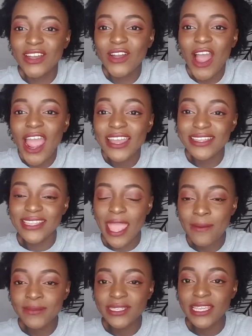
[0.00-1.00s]
The car is
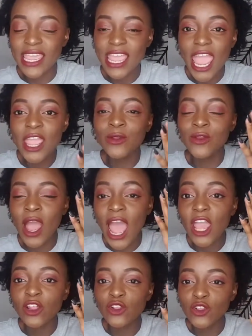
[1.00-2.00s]
empty. And, you know,
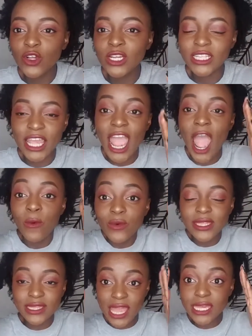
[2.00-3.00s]
I looked like I
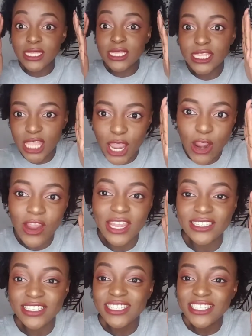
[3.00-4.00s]
was like
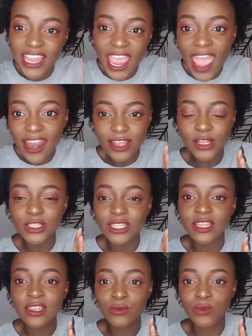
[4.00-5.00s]
staring dead
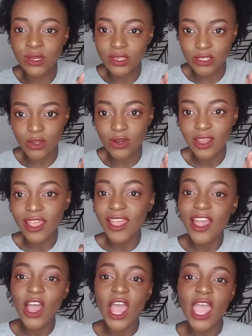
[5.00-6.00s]
into this windshield.
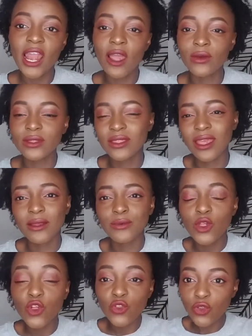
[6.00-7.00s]
And I was like,
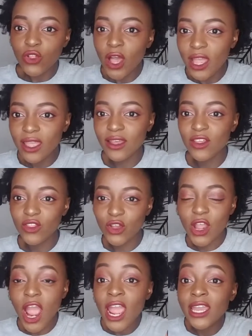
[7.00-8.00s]
look, the
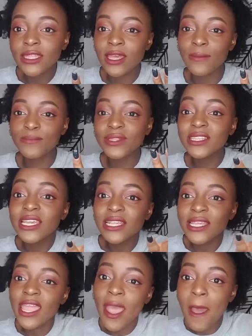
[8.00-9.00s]
car is
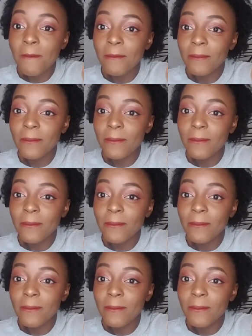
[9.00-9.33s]
completely empty.